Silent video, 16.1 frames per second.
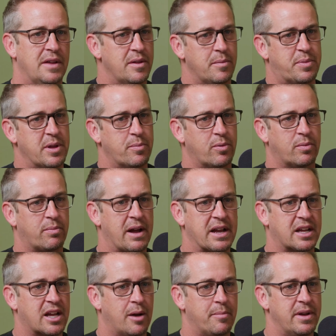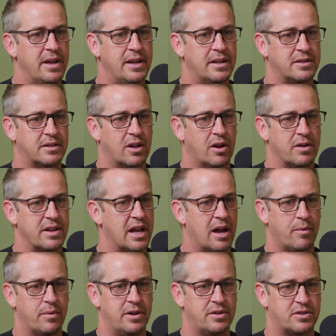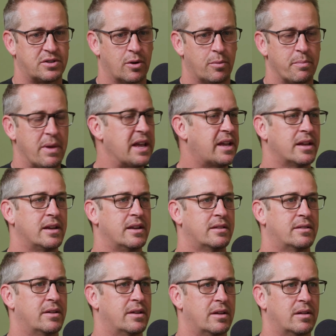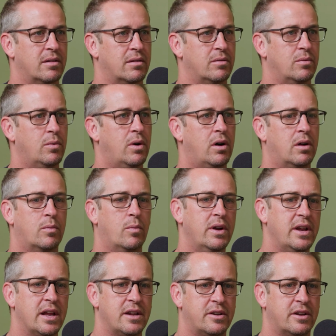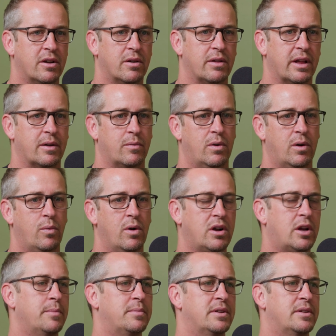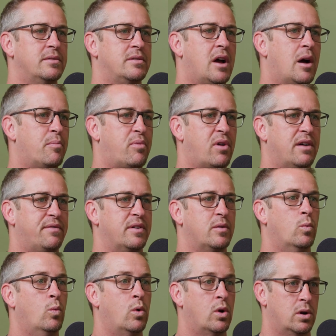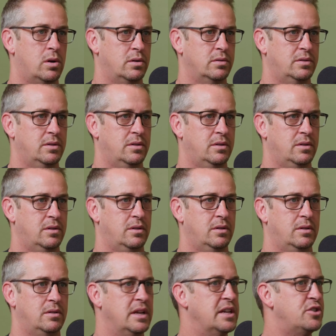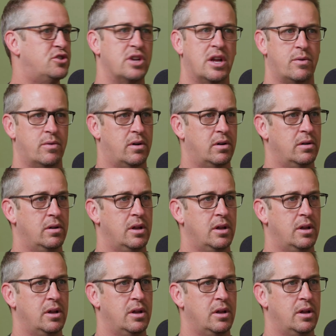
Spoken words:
And then people might come in and go, yeah, we just don't make anything. Well, on one hand, you go like, well, welcome to the nonprofit world in general.